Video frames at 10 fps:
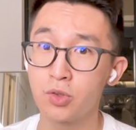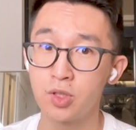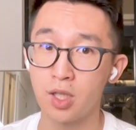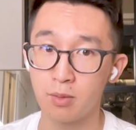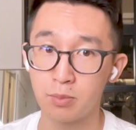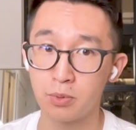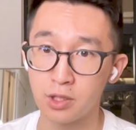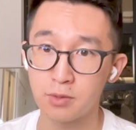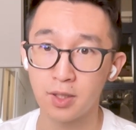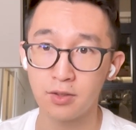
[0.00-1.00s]
job
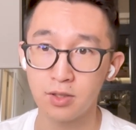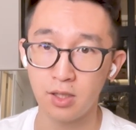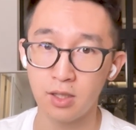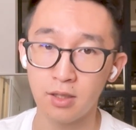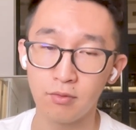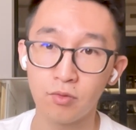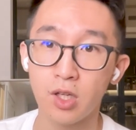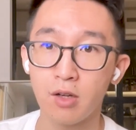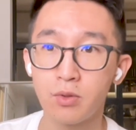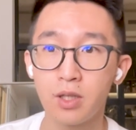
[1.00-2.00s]
prospects in
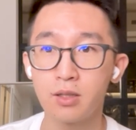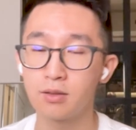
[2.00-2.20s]
software.